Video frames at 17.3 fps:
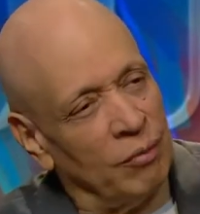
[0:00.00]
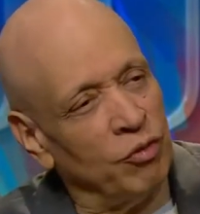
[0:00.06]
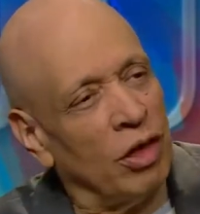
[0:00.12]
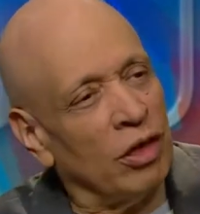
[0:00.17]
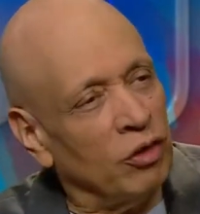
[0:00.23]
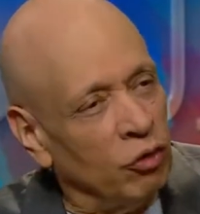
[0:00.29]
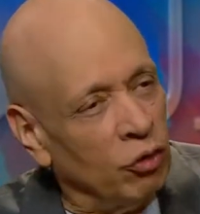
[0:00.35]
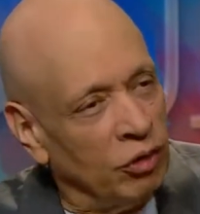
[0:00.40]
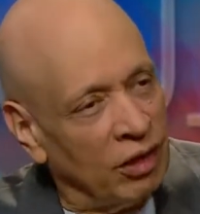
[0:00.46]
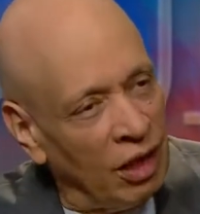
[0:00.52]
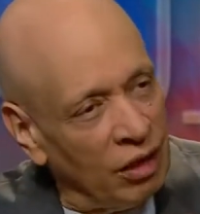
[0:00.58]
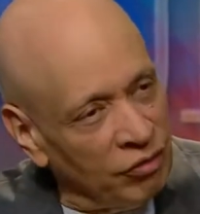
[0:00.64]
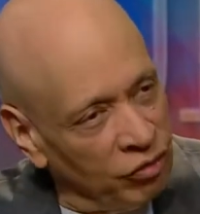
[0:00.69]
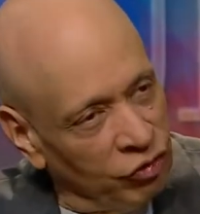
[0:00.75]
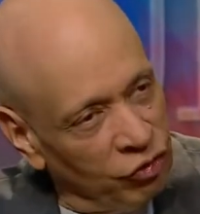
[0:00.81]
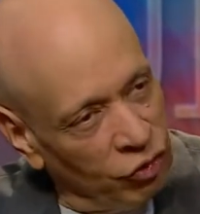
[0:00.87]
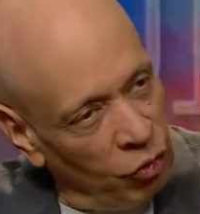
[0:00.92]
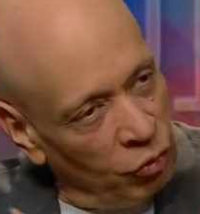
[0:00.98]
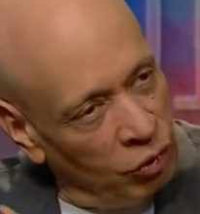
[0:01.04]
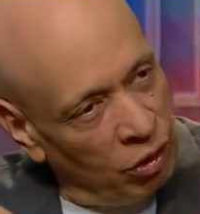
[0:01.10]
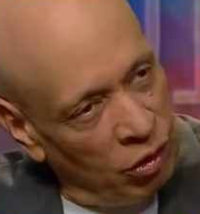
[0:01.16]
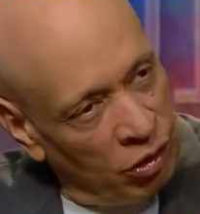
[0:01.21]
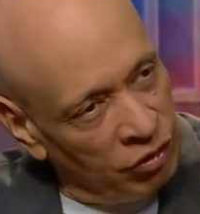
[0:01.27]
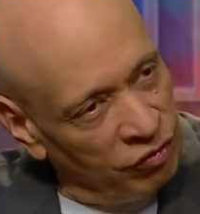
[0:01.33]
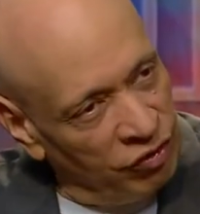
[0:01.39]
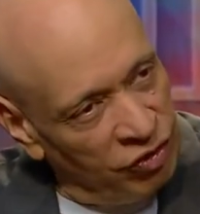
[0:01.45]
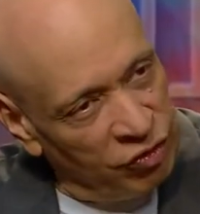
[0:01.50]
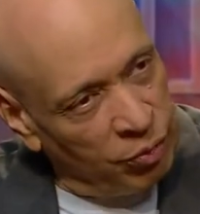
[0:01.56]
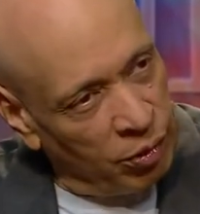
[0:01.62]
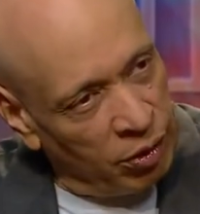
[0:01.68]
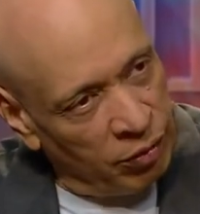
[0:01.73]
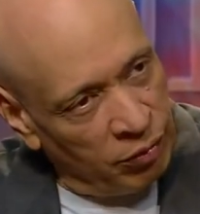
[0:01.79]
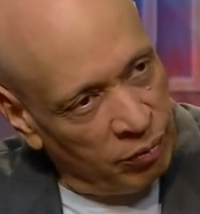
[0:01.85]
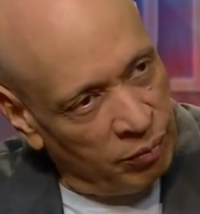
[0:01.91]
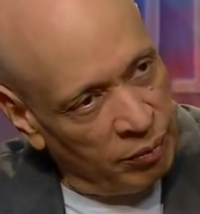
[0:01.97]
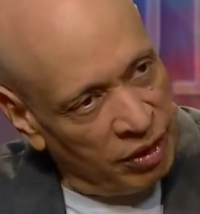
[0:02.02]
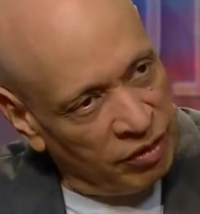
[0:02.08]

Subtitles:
I'm trying to do a television show with Lawrence Fishburne